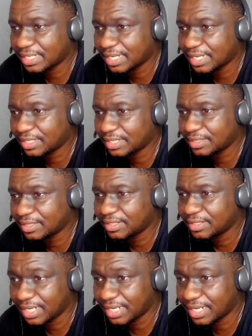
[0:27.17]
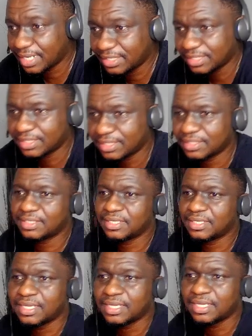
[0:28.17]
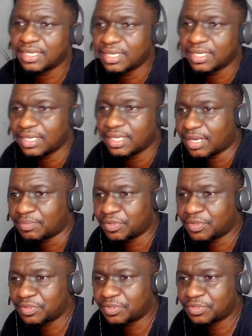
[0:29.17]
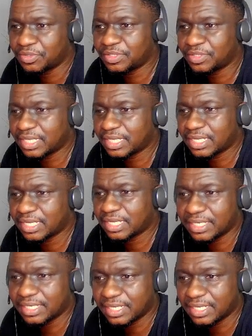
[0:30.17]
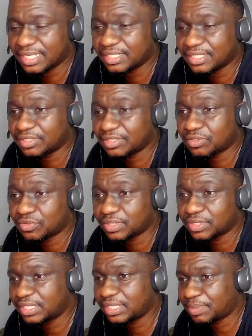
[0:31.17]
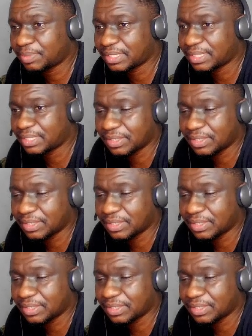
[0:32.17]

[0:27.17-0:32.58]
elections. I'm going to use the Ghanaian elections to teach a particular